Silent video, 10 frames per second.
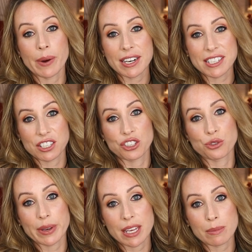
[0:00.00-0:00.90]
I wanted to
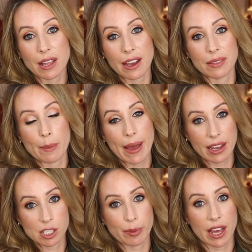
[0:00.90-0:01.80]
streamline the
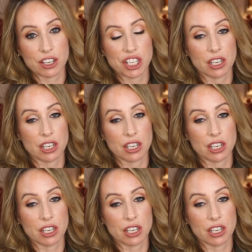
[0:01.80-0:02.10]
backsplash